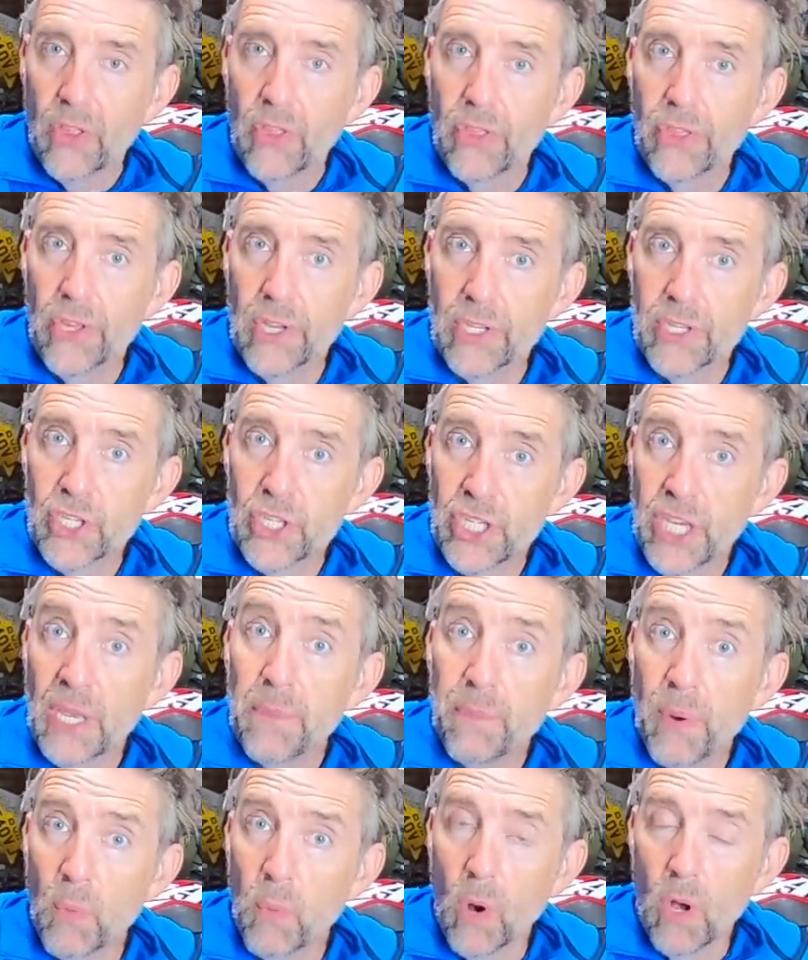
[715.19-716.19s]
The
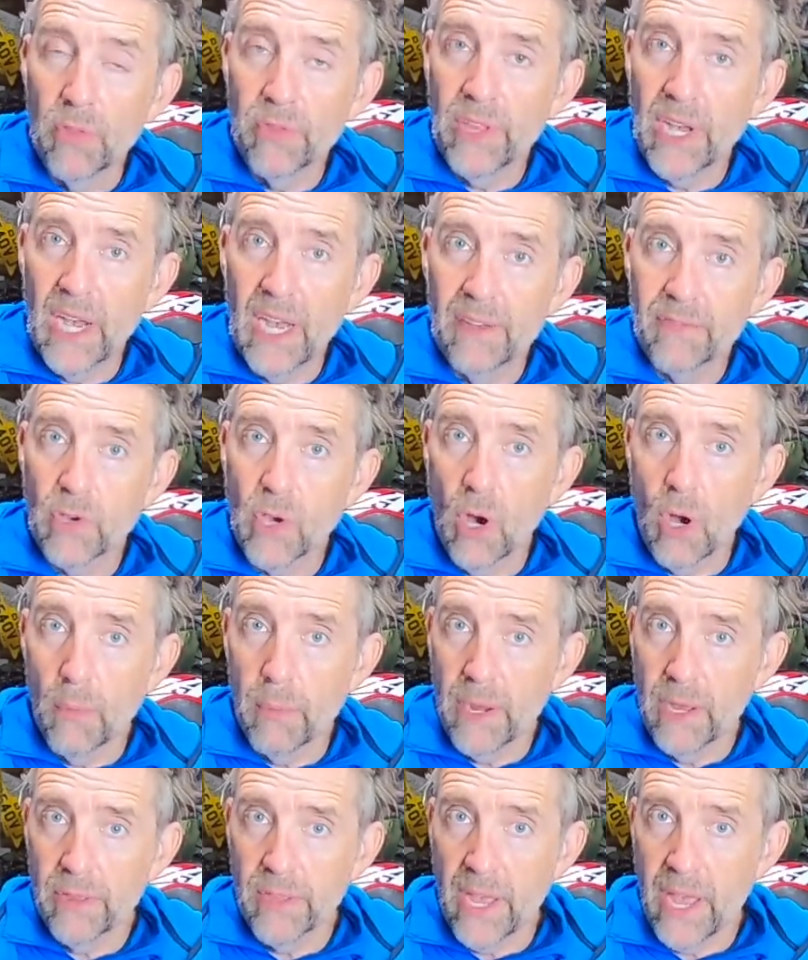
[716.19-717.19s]
cheaper one that I've got on
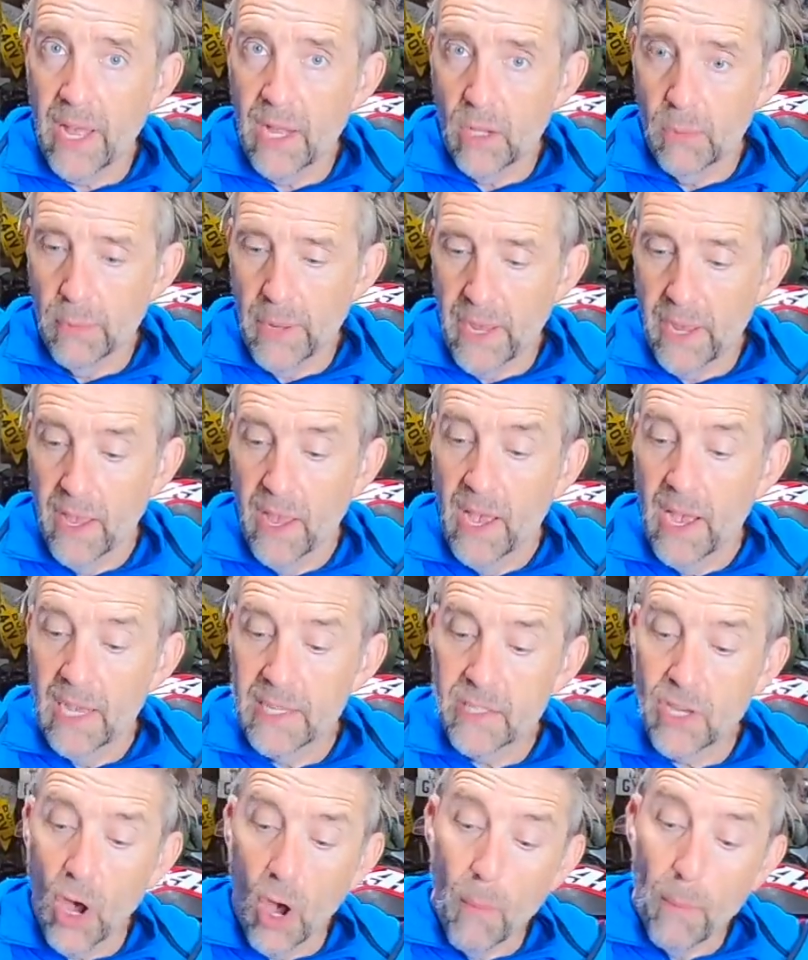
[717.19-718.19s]
my other helmet
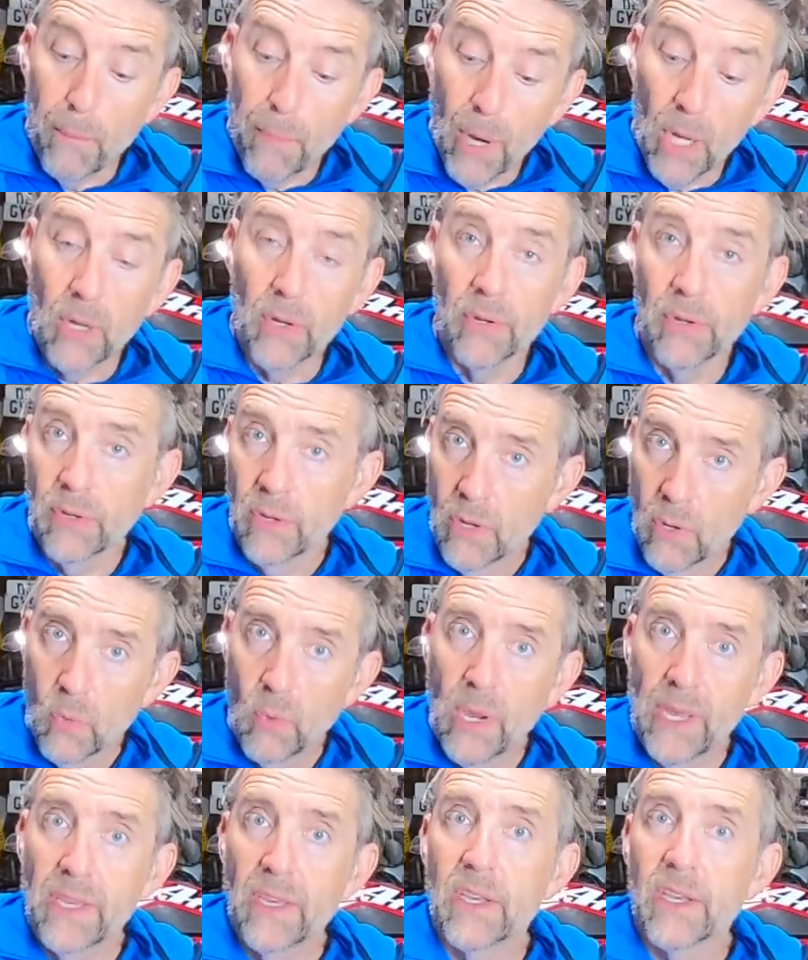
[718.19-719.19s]
has got a button
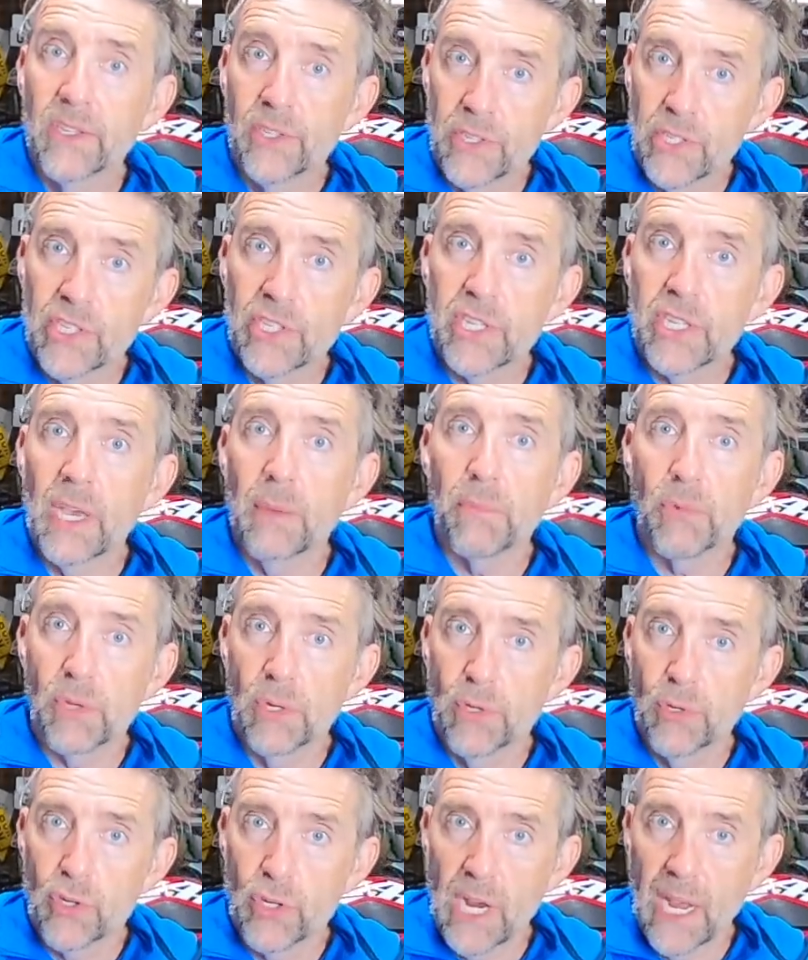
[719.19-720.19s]
where you can just skip
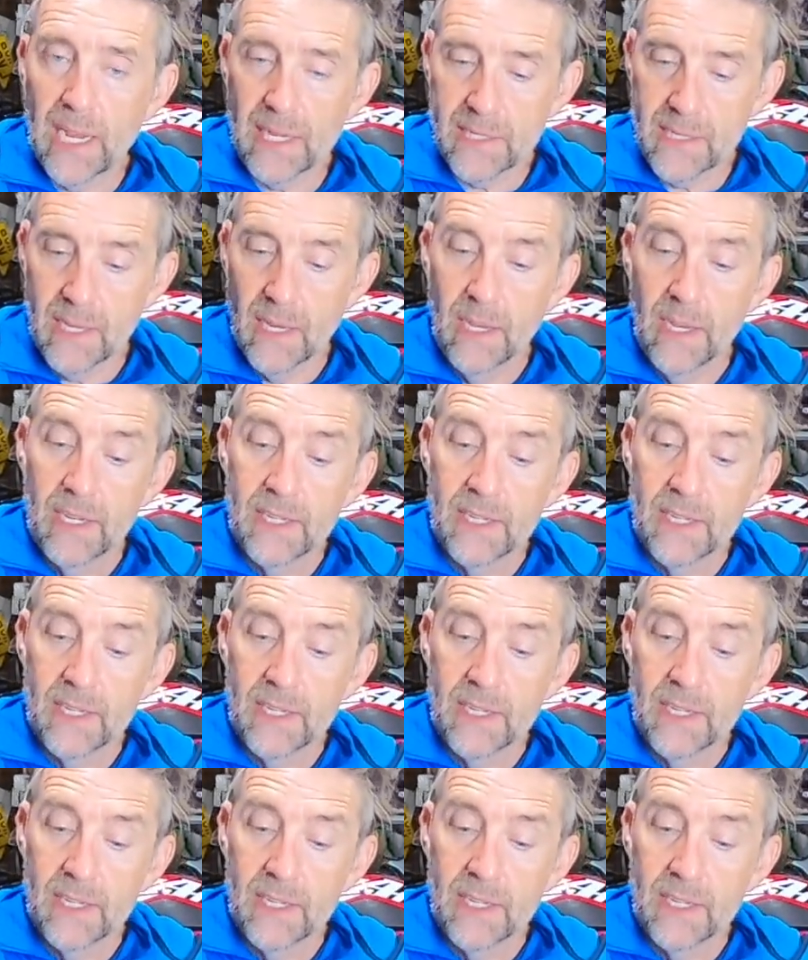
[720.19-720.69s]
through tracks.